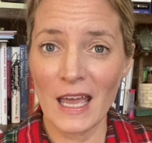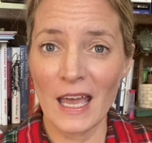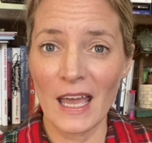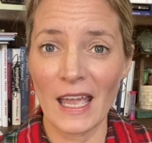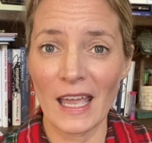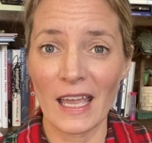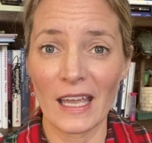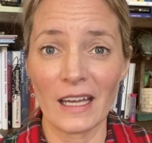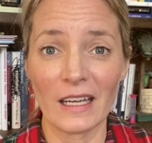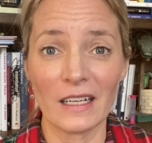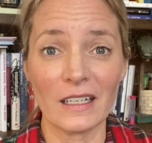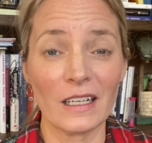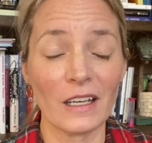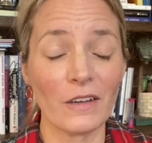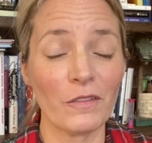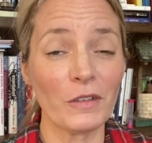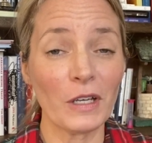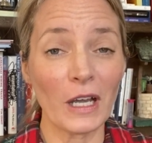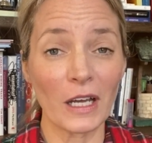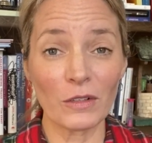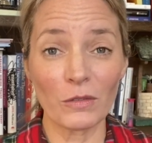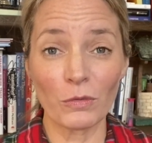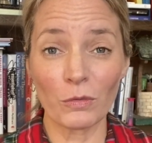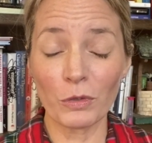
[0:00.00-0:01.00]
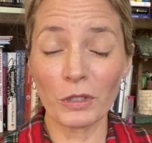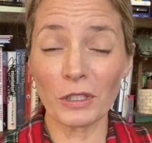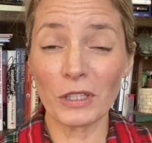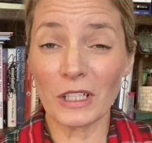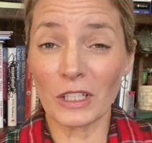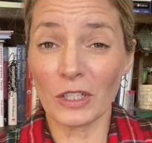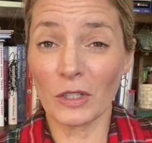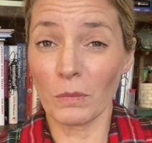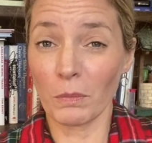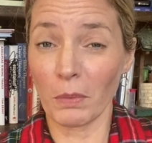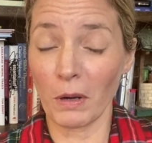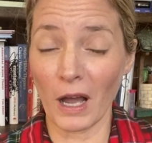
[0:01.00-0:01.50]
and have gotten a really
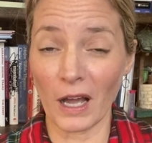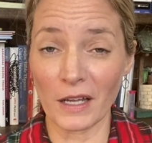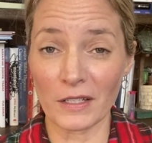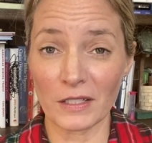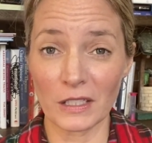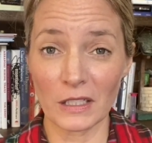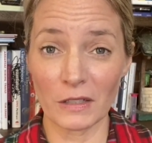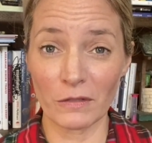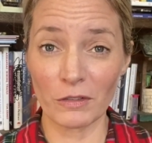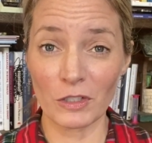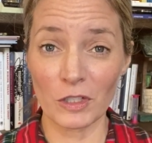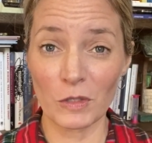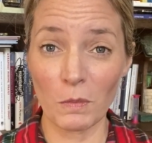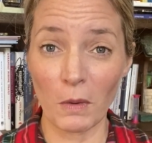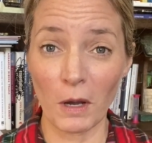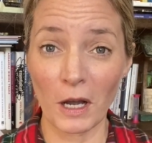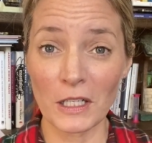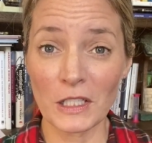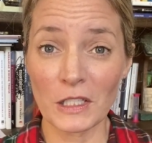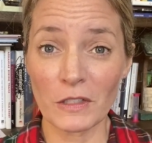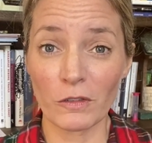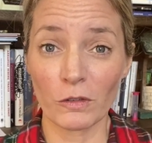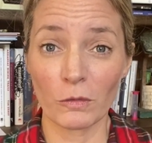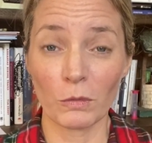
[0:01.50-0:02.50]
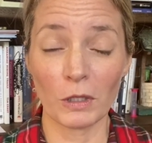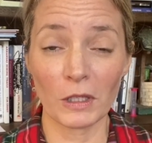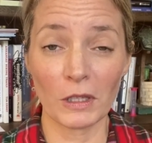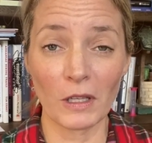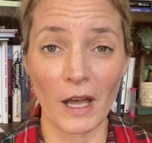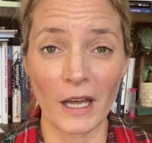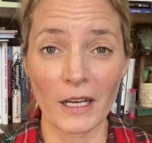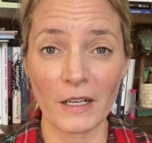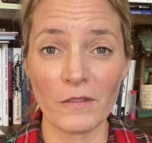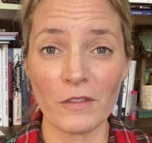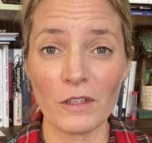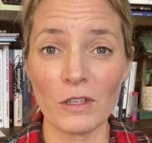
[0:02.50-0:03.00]
good positive response from a
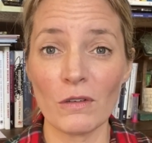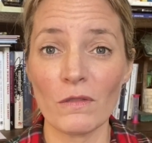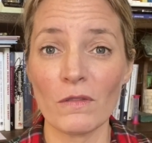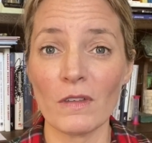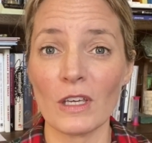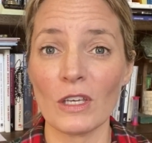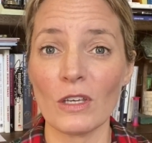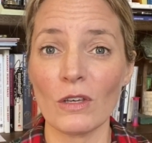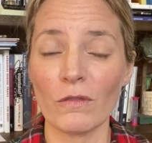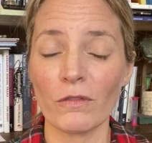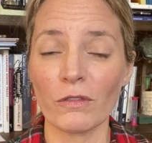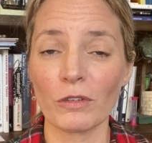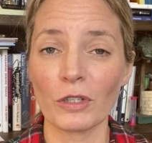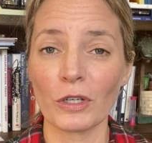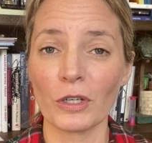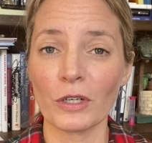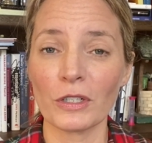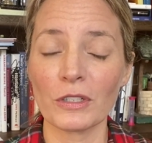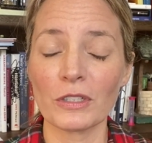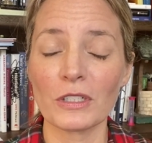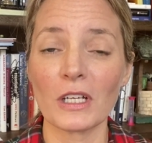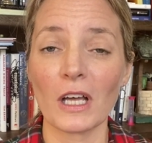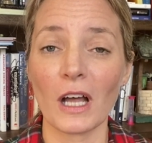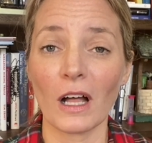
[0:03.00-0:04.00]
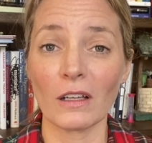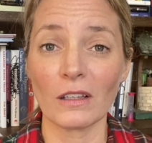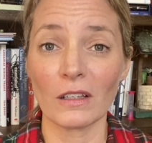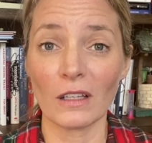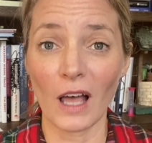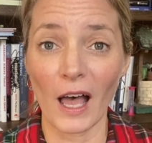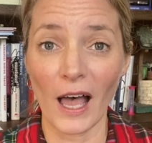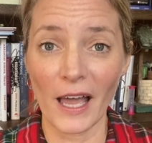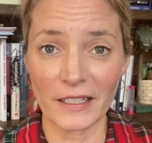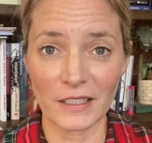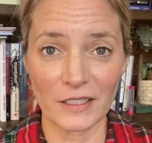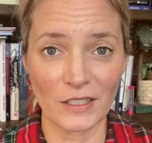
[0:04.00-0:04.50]
lot of you that you've learned a
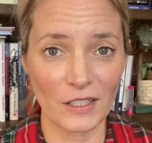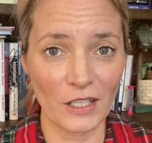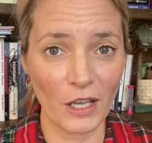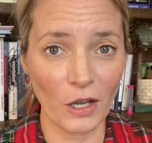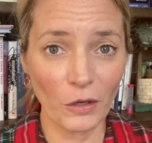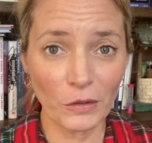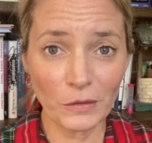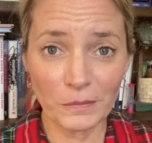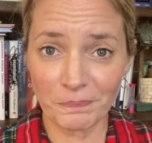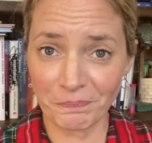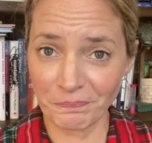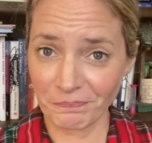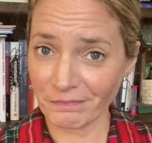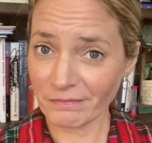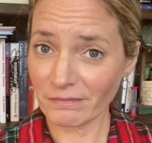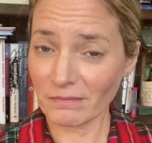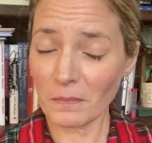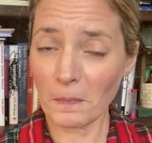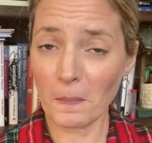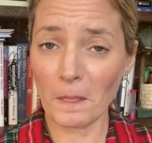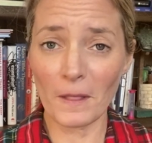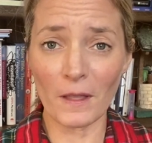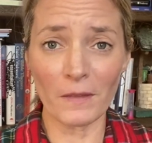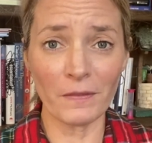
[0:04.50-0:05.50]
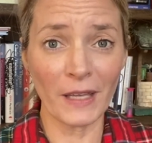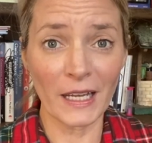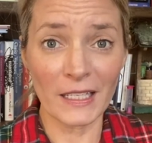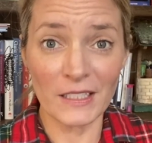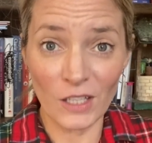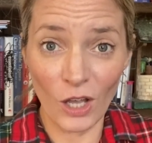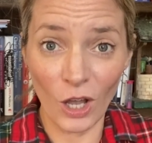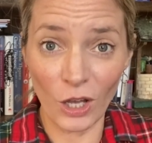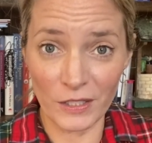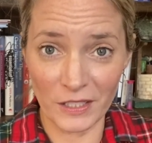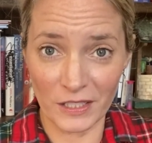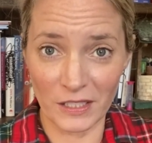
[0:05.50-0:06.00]
lot. So that's
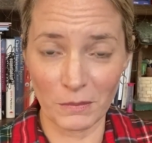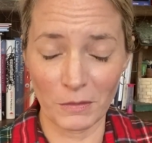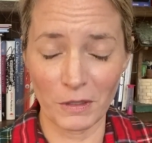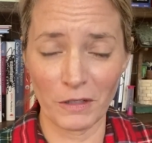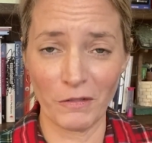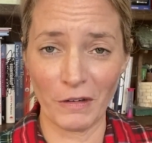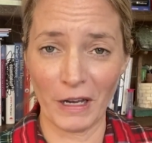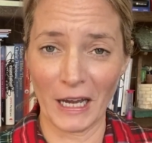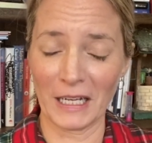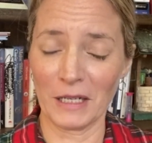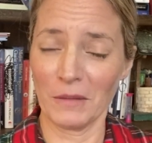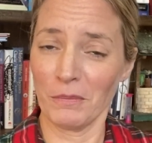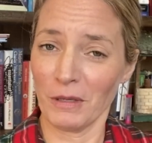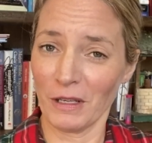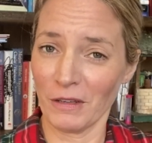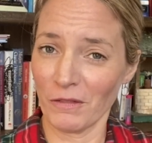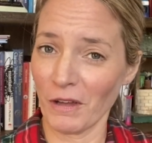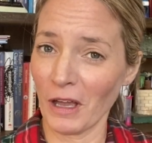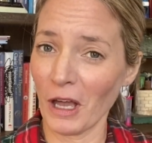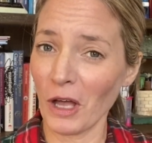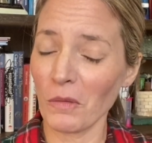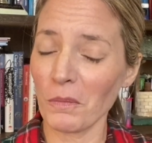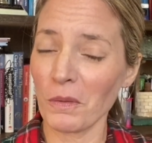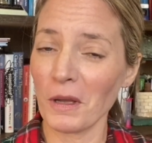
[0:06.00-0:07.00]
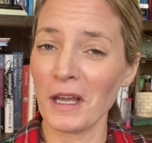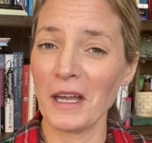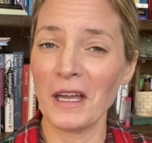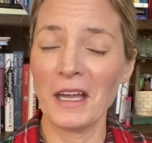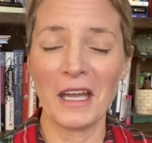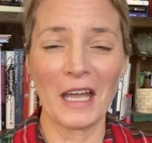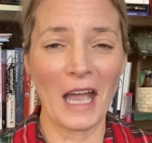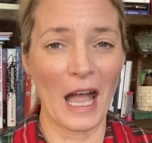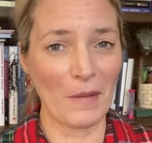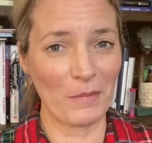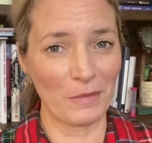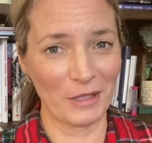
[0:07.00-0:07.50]
awesome. If I can be of help,
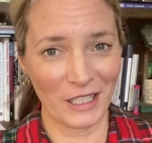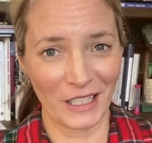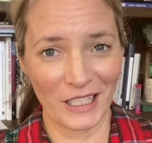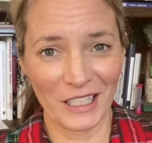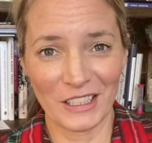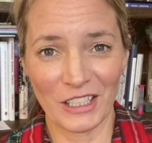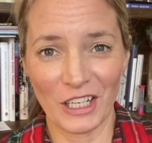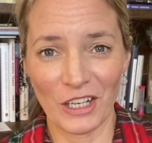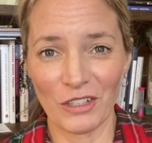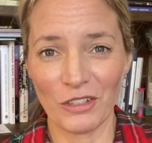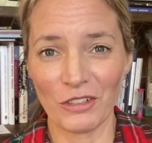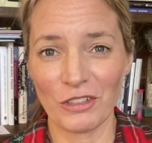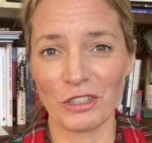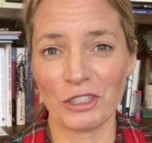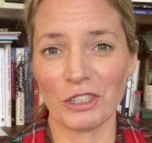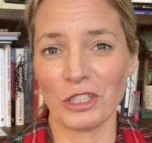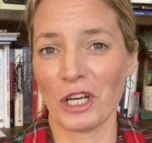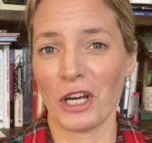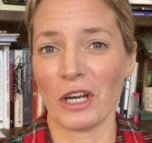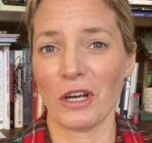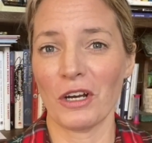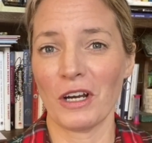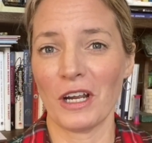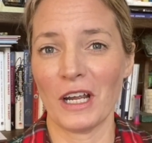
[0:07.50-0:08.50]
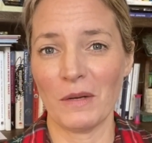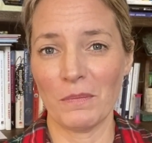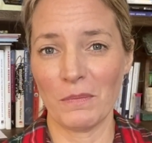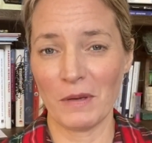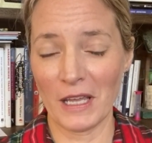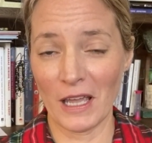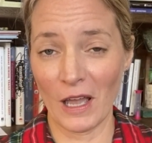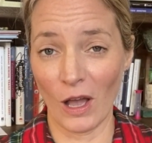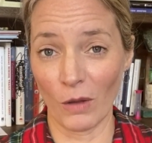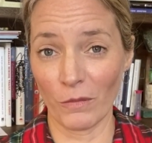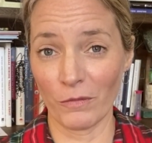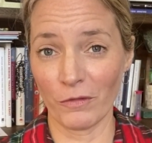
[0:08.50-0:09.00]
I'm going to continue to share and be
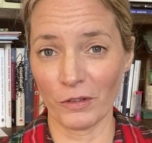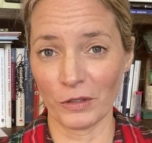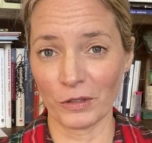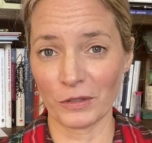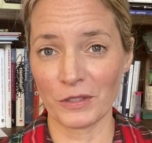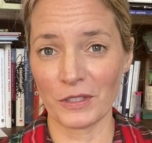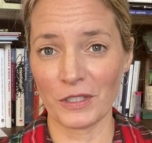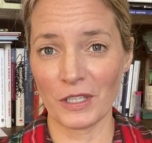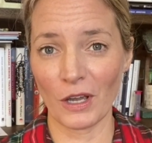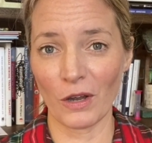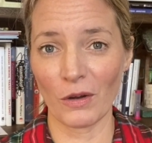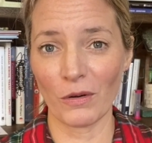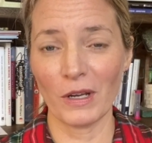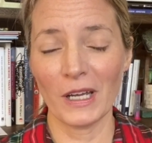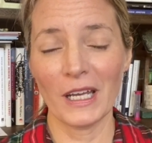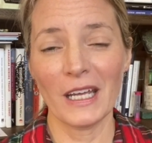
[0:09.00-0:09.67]
helpful. So